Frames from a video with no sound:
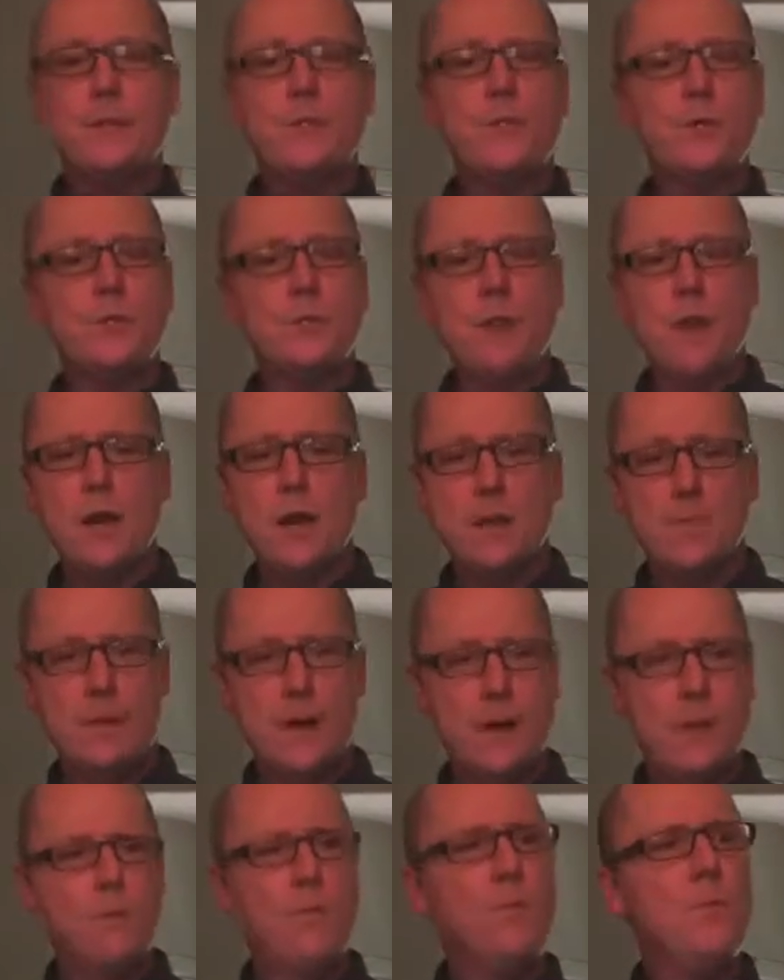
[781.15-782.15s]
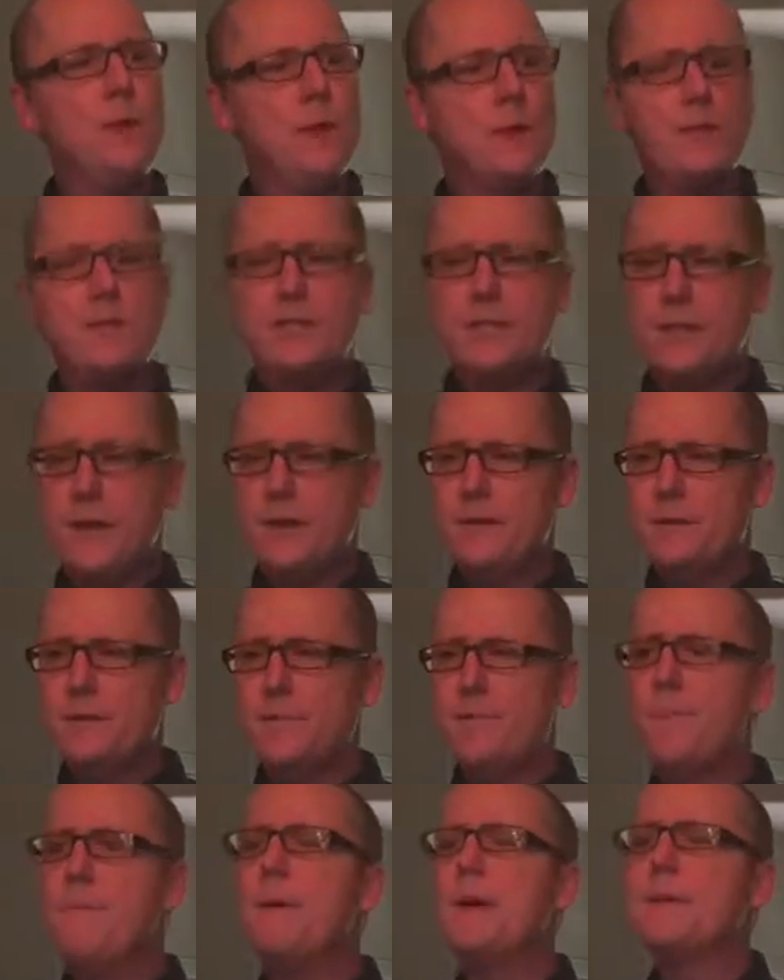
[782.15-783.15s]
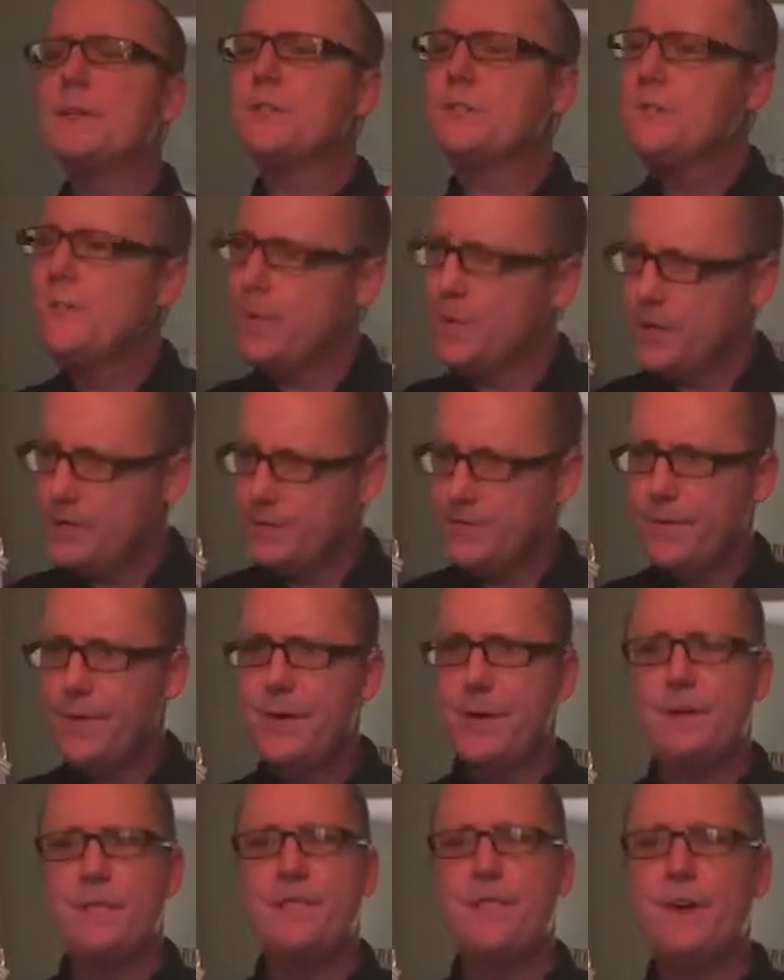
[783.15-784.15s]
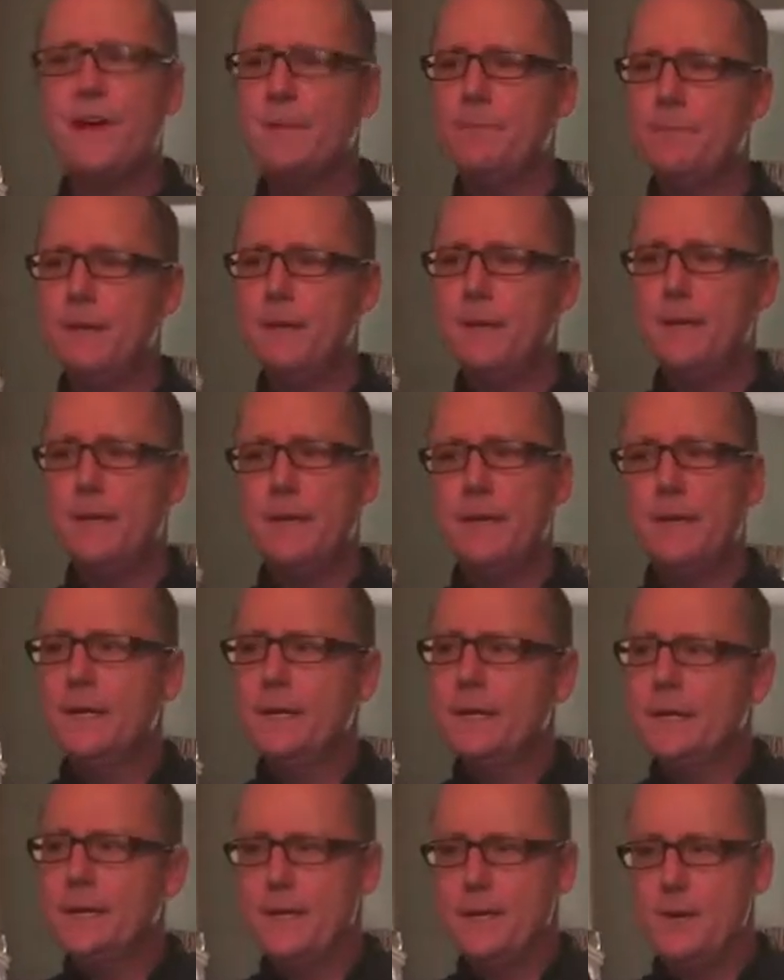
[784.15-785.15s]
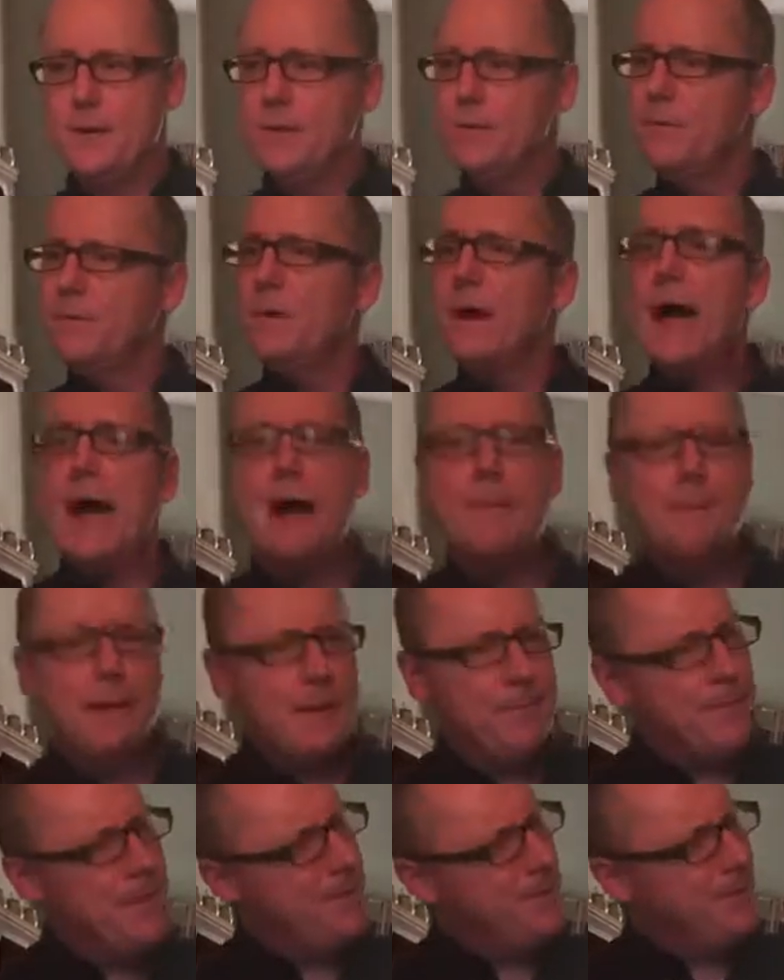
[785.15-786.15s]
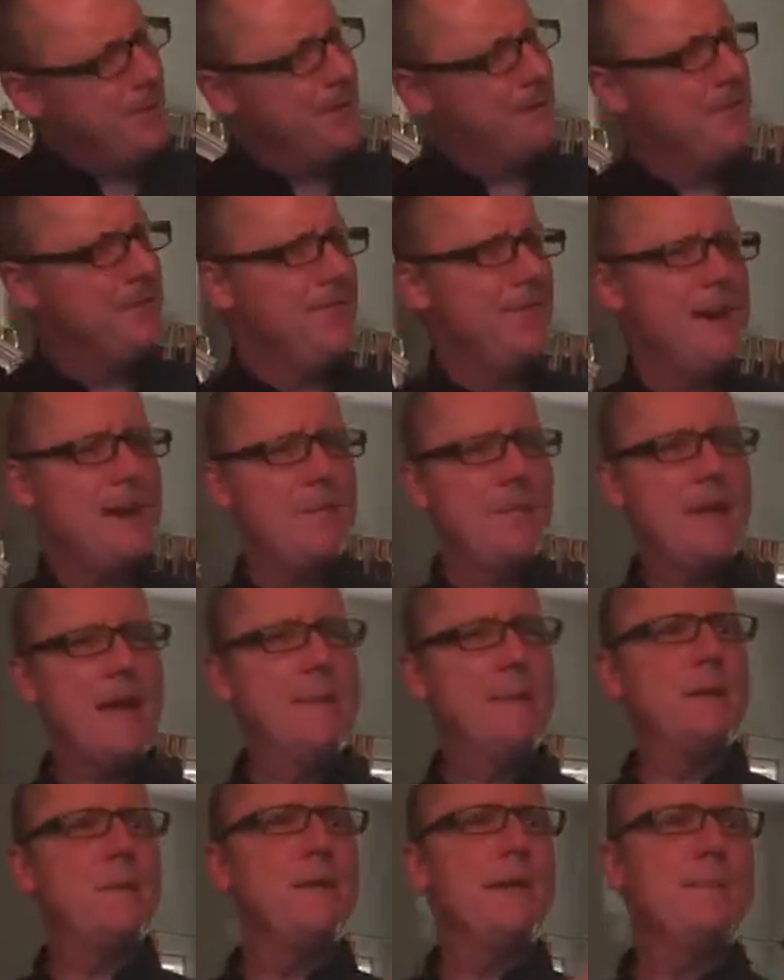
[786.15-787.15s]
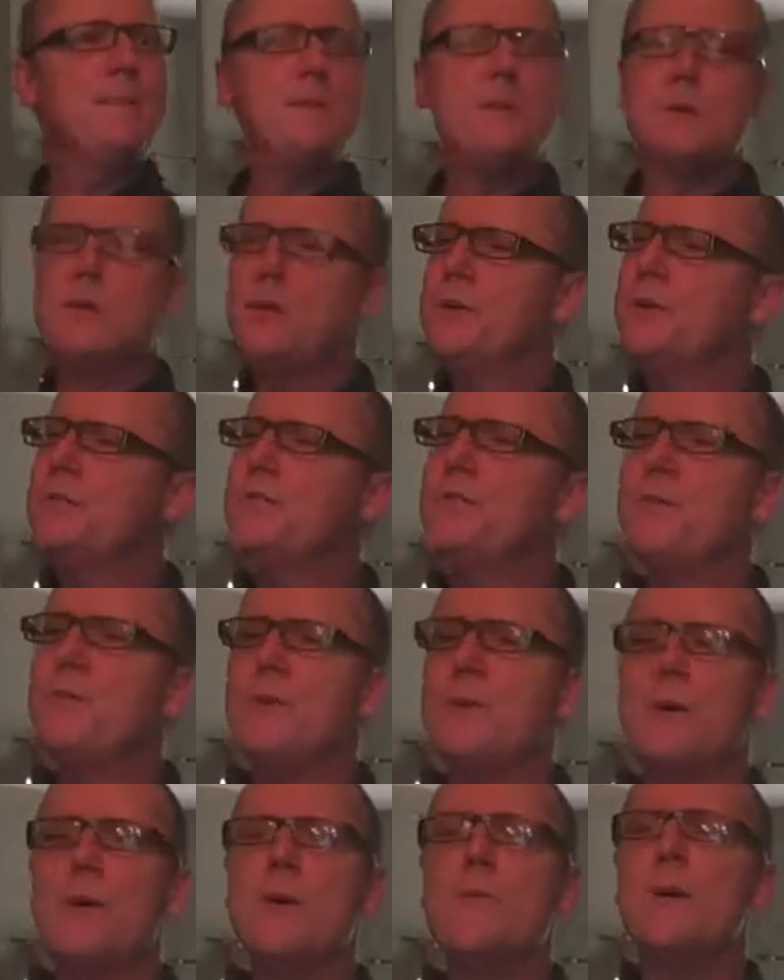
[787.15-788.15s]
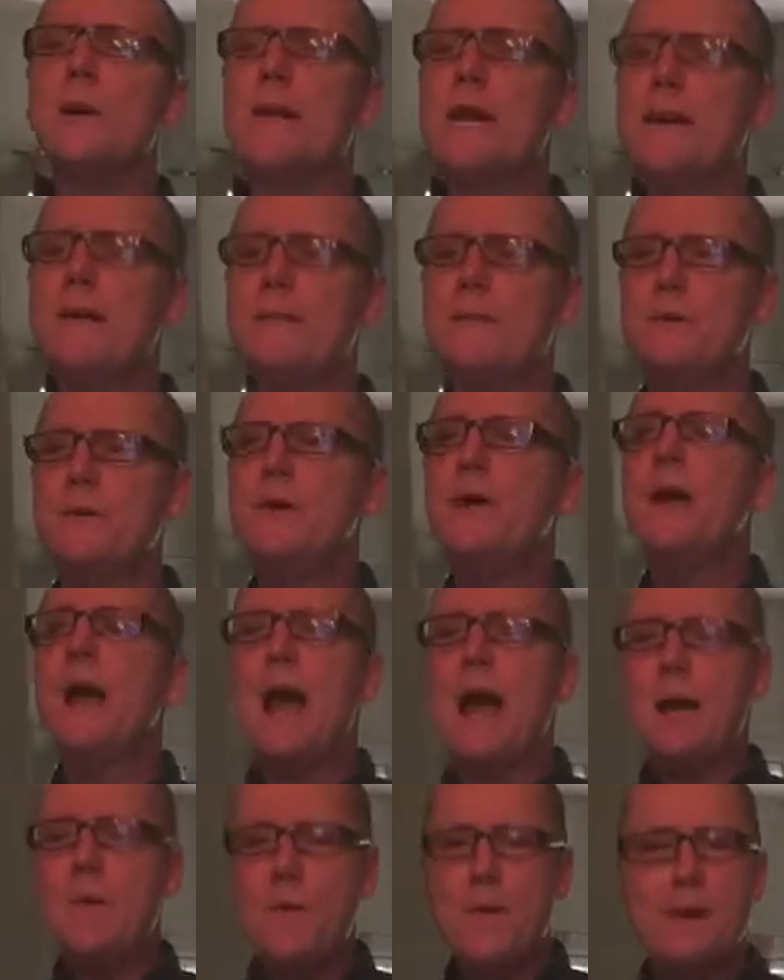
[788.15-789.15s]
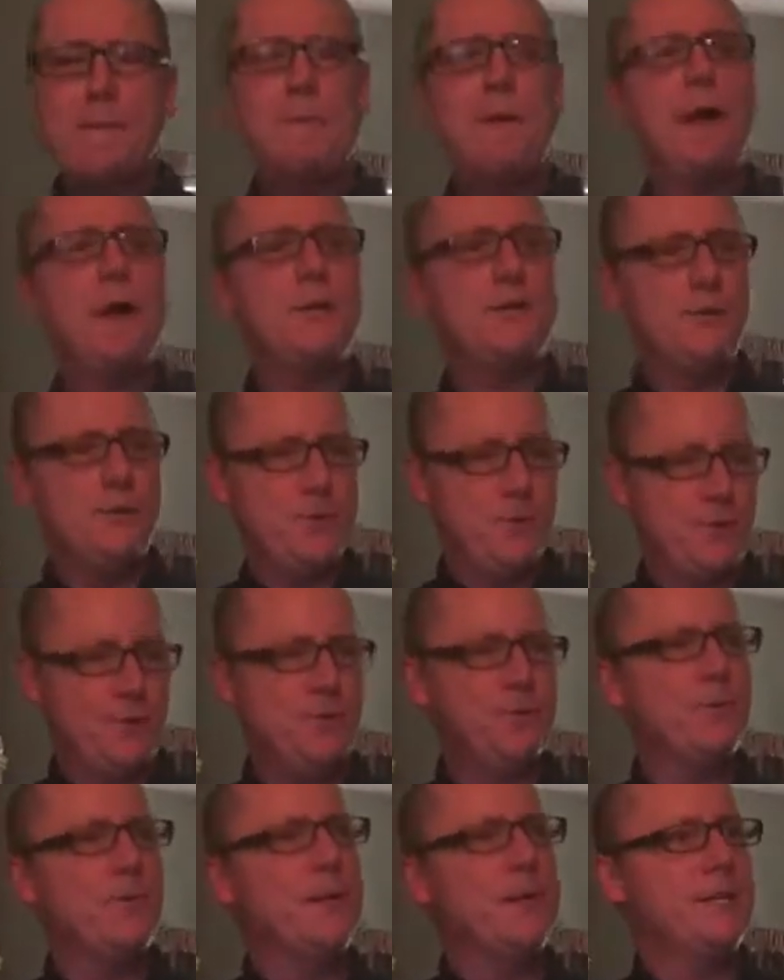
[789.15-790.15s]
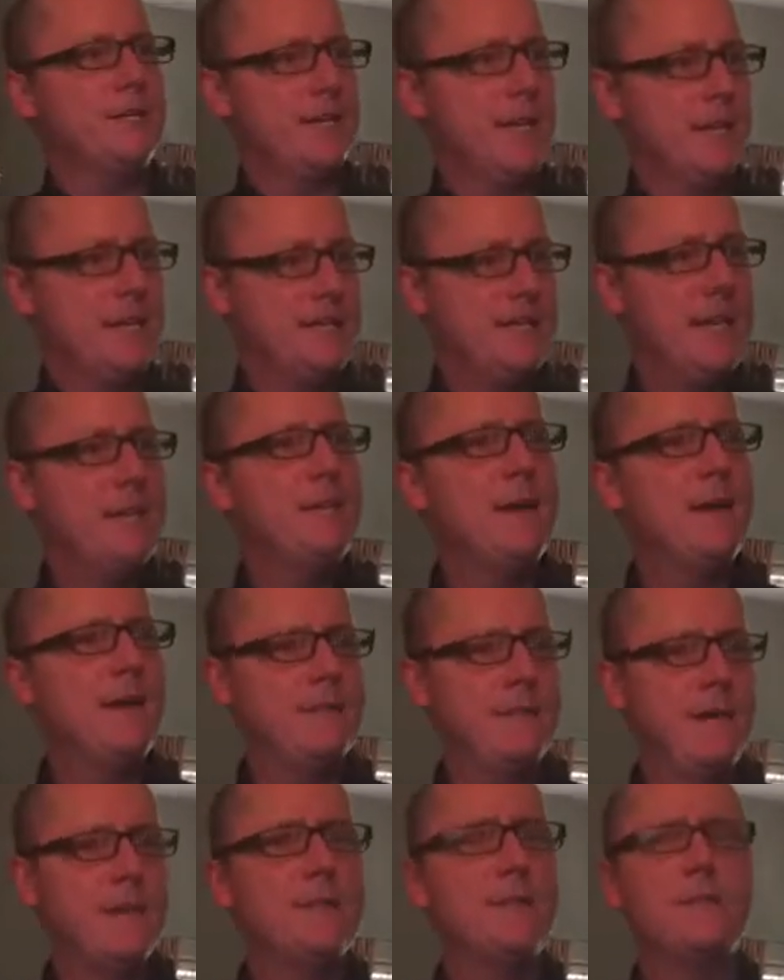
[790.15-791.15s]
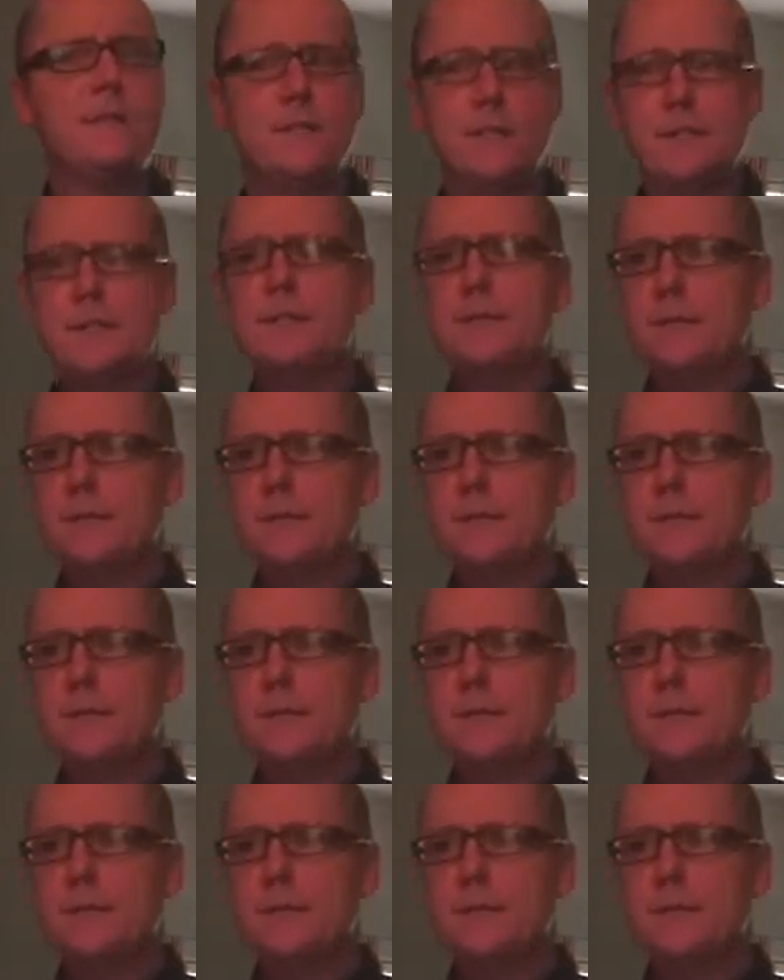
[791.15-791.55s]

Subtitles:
We'll talk about what set best works for your family. You know, how many people in your family, how many people you cook for, what have you. I want to match you with the right set. Does that make sense?